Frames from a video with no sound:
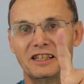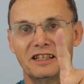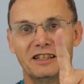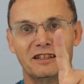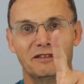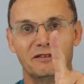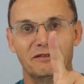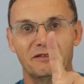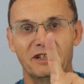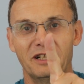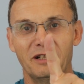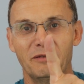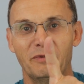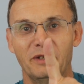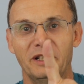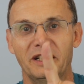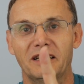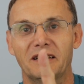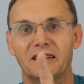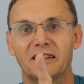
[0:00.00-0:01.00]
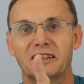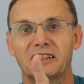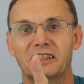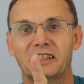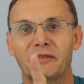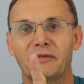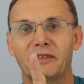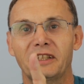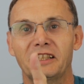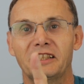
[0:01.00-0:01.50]
They're not very big,
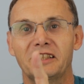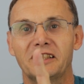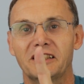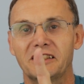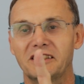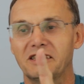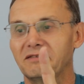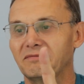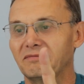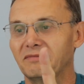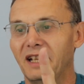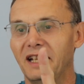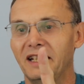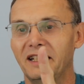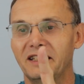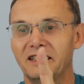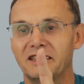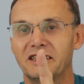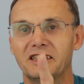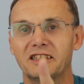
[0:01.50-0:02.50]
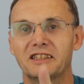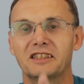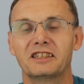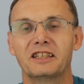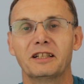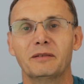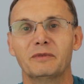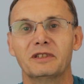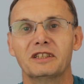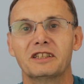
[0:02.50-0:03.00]
7 inches, 8 inches
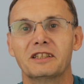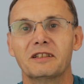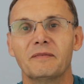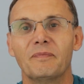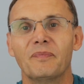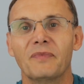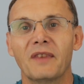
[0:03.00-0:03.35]
skimmers.